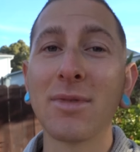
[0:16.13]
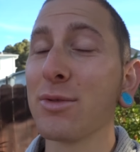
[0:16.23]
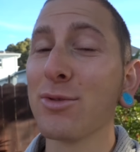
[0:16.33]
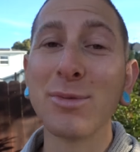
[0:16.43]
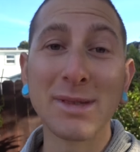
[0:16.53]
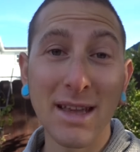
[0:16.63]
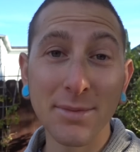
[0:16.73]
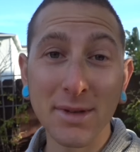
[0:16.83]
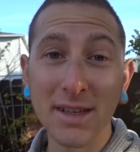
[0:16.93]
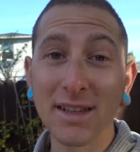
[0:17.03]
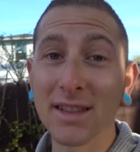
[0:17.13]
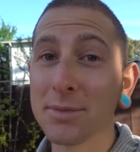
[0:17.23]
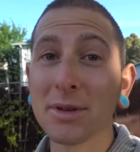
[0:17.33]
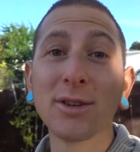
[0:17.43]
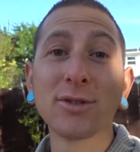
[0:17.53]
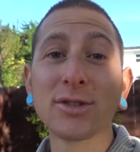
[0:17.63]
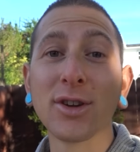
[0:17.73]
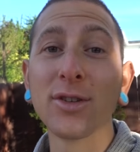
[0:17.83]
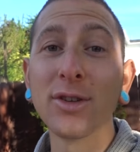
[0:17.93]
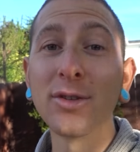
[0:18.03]
My room is empty. Let me go
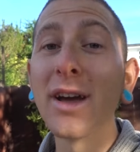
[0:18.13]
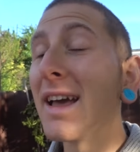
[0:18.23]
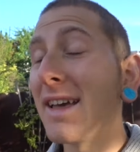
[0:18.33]
show you.